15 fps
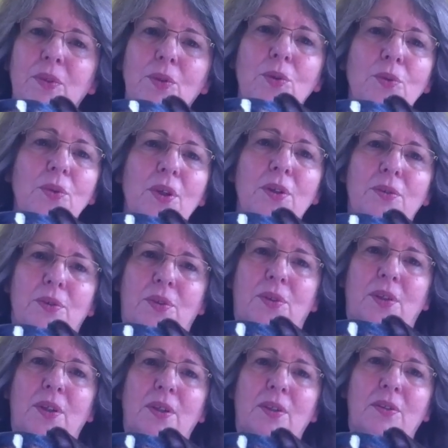all those
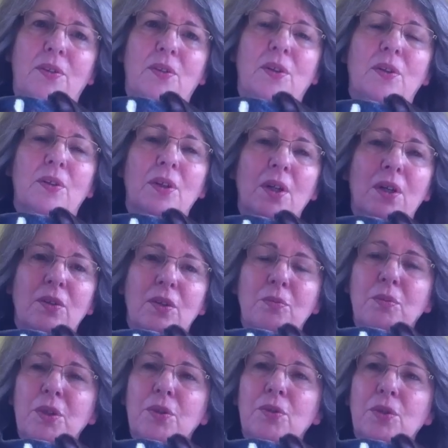things. The
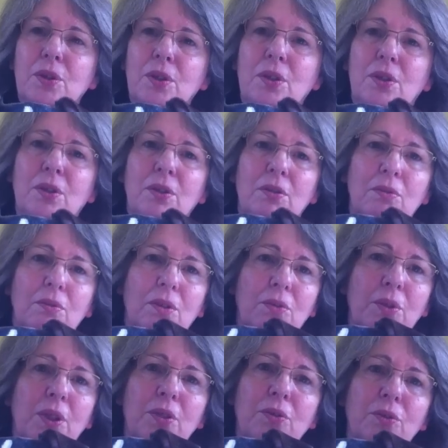music that
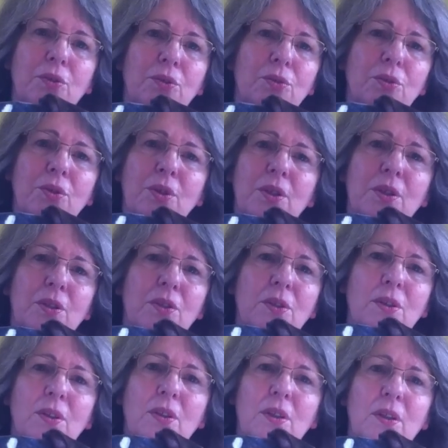we enjoyed,
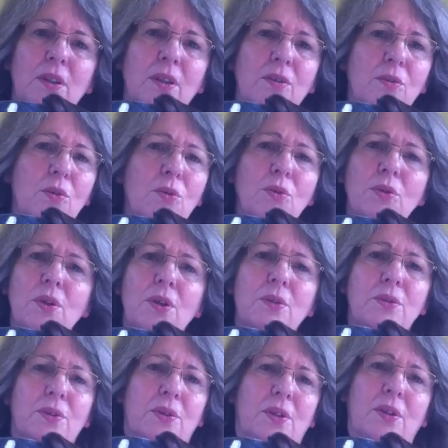all those